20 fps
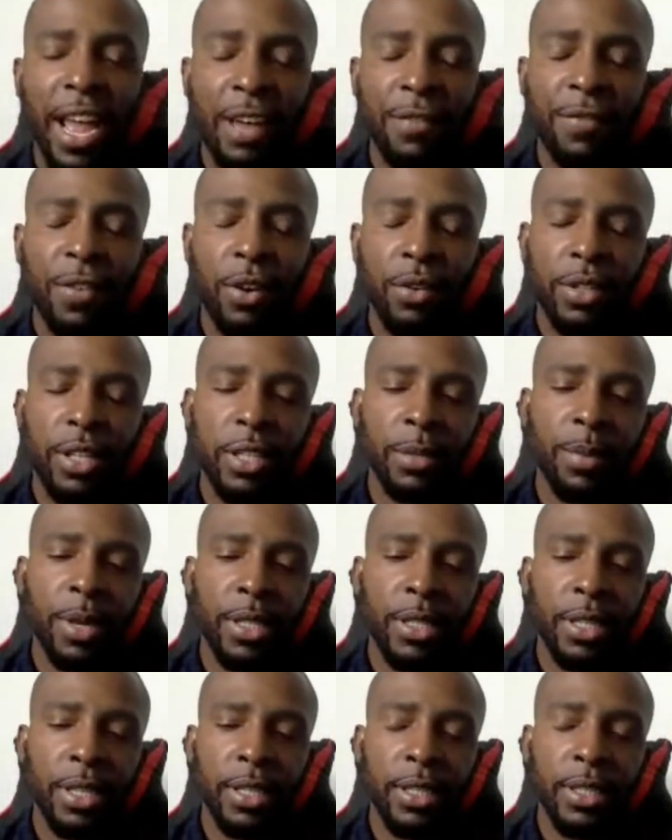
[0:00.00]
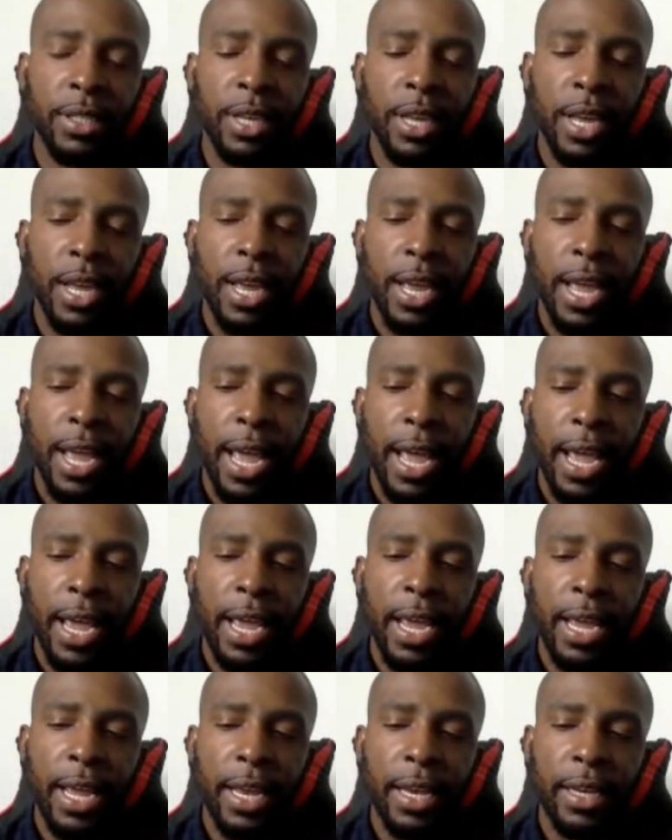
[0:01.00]
I have fun with this business,
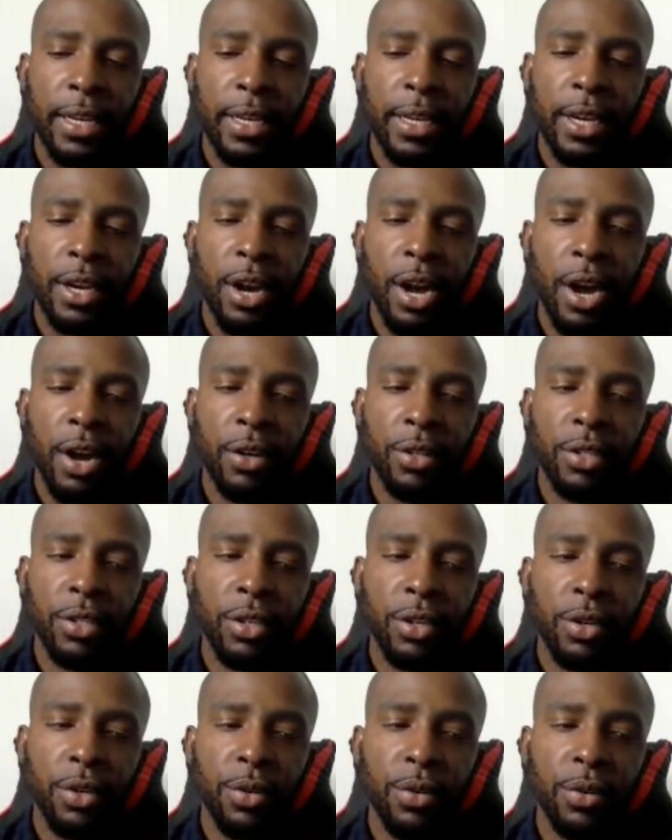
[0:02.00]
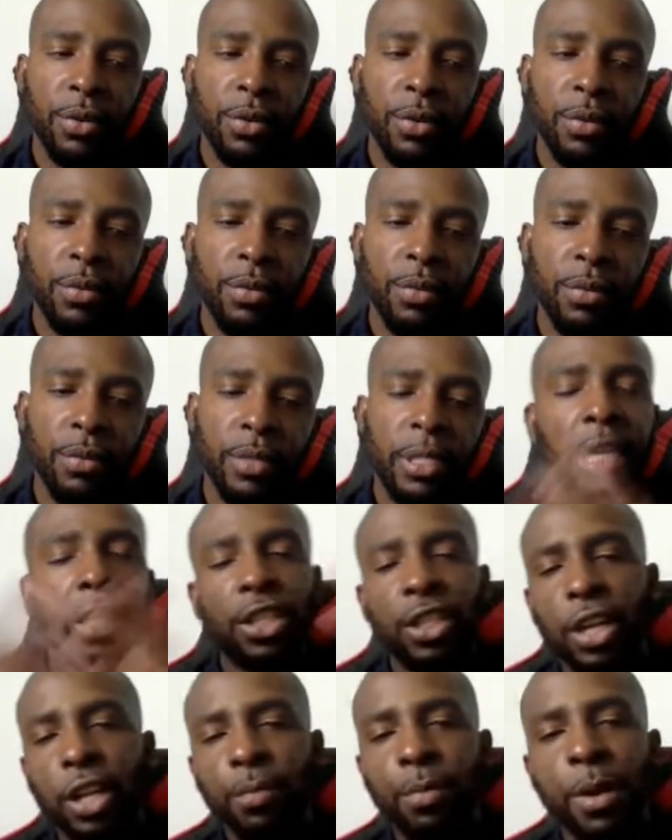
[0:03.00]
and I also
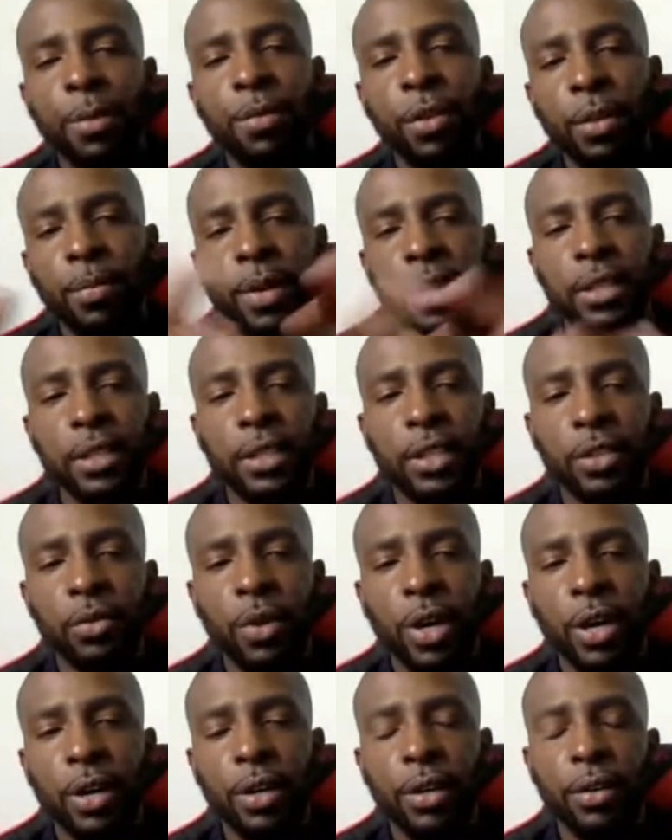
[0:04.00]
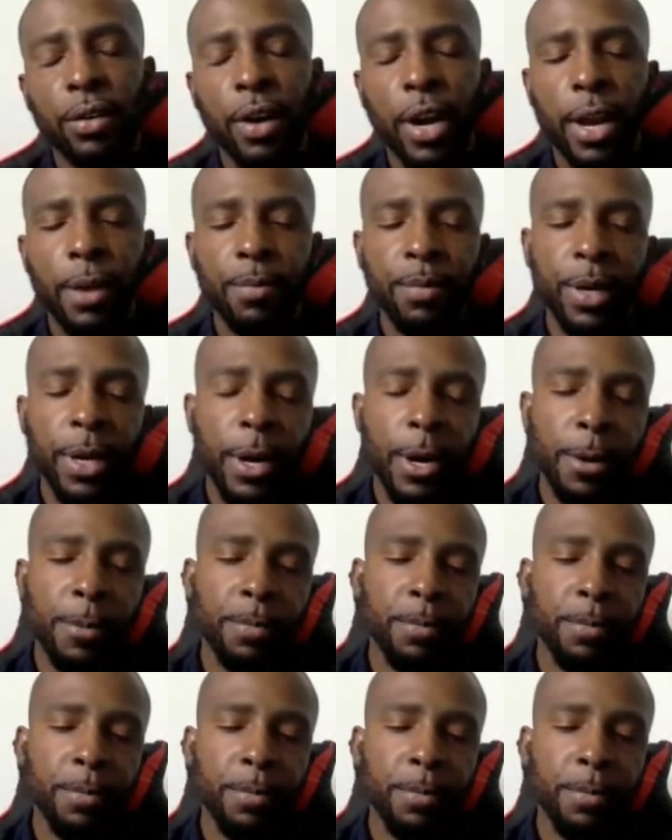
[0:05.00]
teach other people the business as well, right? But